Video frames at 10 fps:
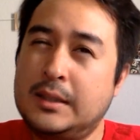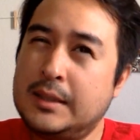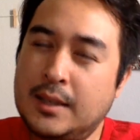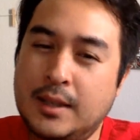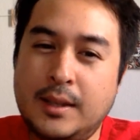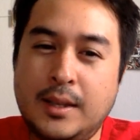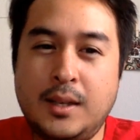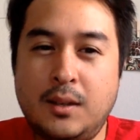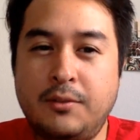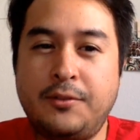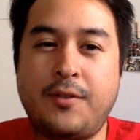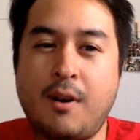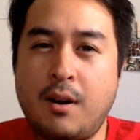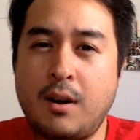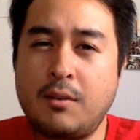a little
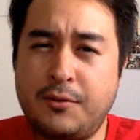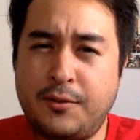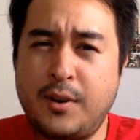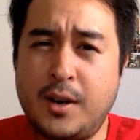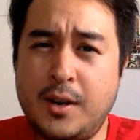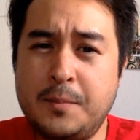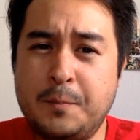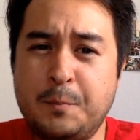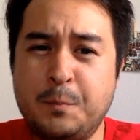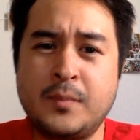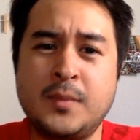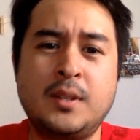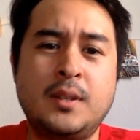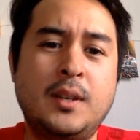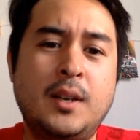far from
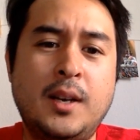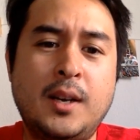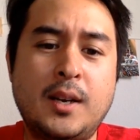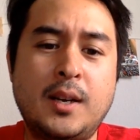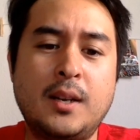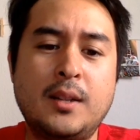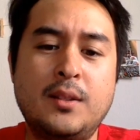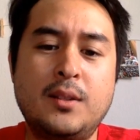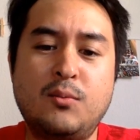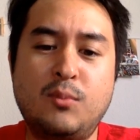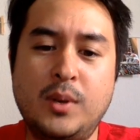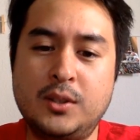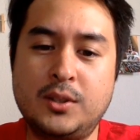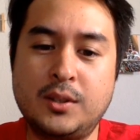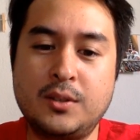the
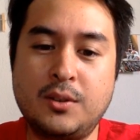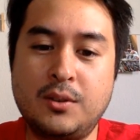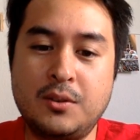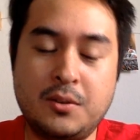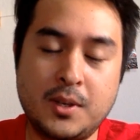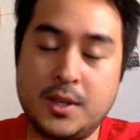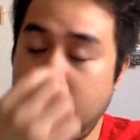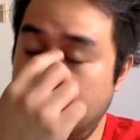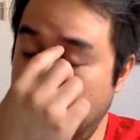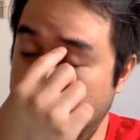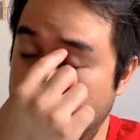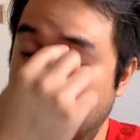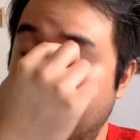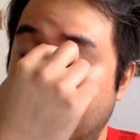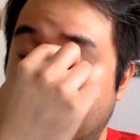Wiltern. So those who are
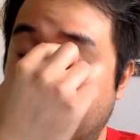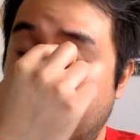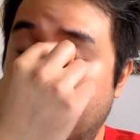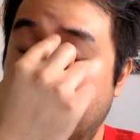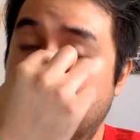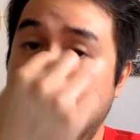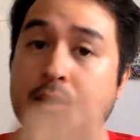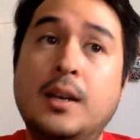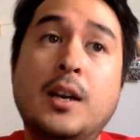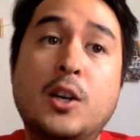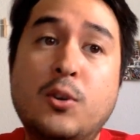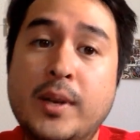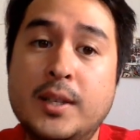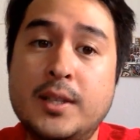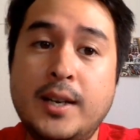staying in
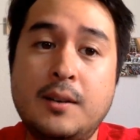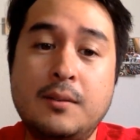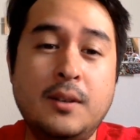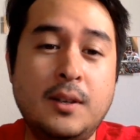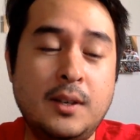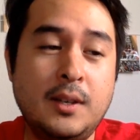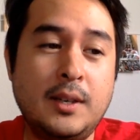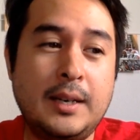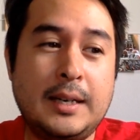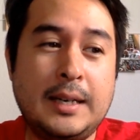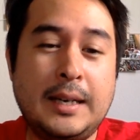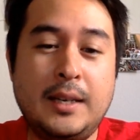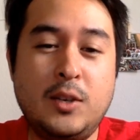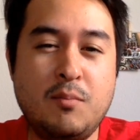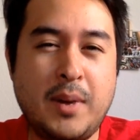Koreatown,
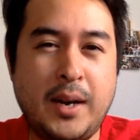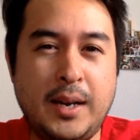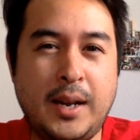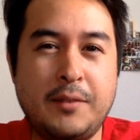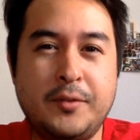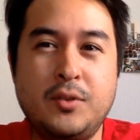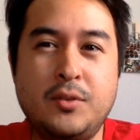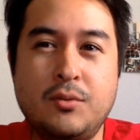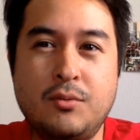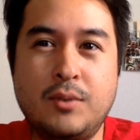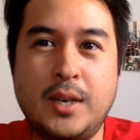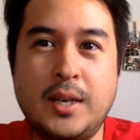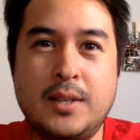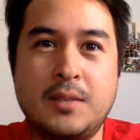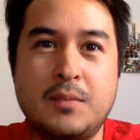you might have to
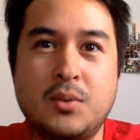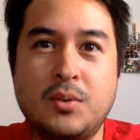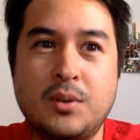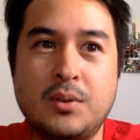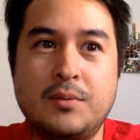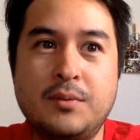get some sort of